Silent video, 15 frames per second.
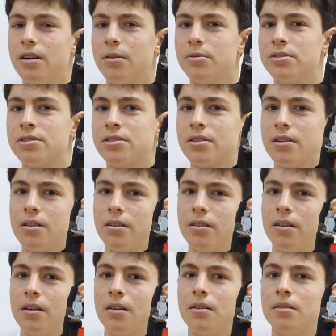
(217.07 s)
would say
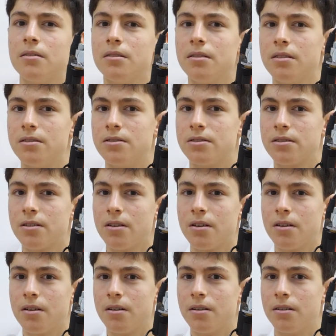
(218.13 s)
that it's
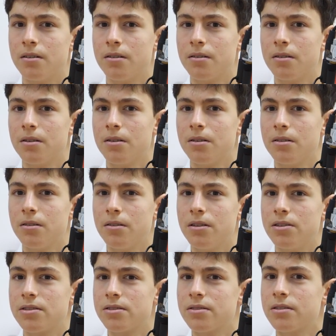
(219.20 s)

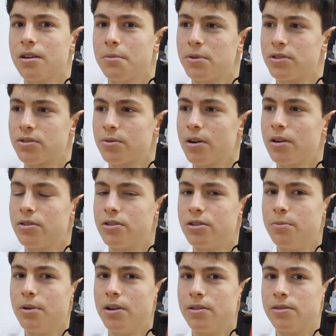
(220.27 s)
this type of strategy
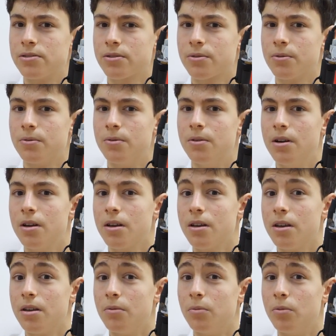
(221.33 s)
by the school,
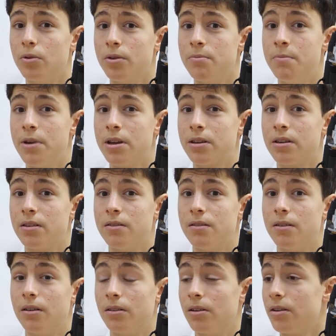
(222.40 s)
it would make it
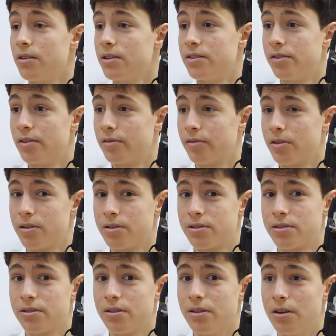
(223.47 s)
a lot easier for
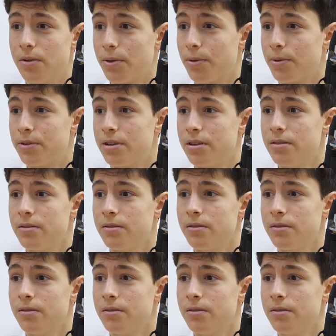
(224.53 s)
us in year 13.